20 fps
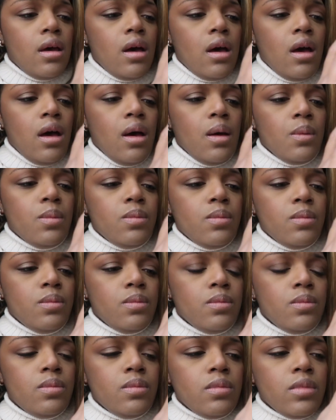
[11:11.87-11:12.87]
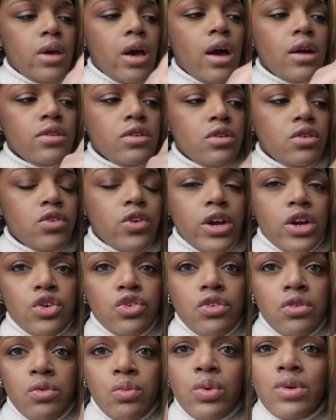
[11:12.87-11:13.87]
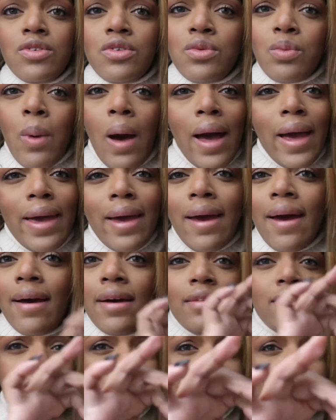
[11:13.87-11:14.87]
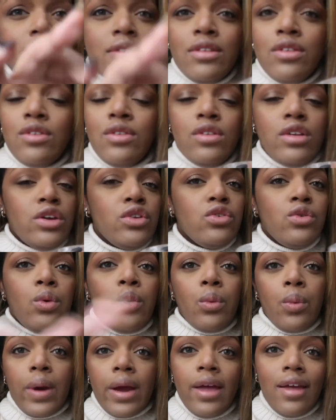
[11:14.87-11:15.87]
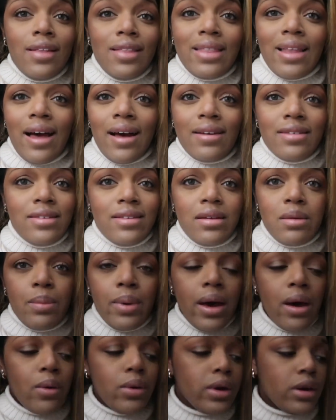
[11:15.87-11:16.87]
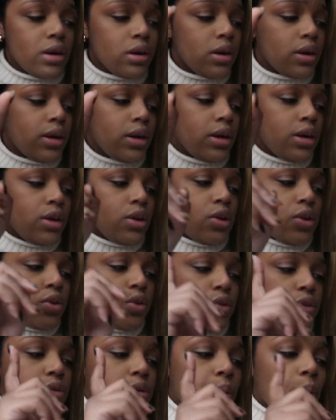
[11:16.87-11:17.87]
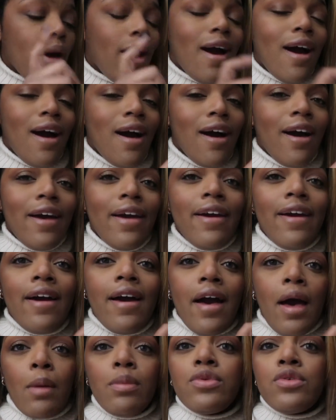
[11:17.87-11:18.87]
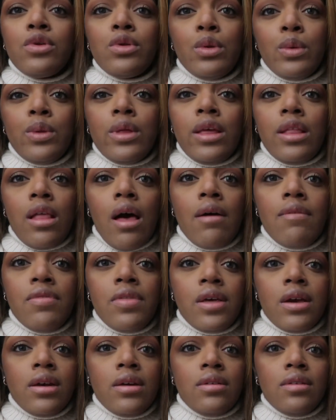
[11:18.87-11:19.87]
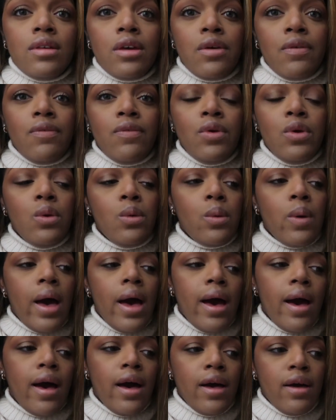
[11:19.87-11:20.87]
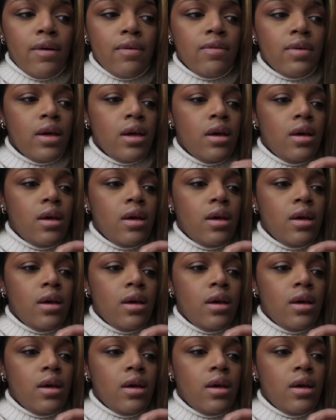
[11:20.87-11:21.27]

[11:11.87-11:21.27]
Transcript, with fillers: um, concentration, which is why it has such great lasting power. So I absolutely love this. If you have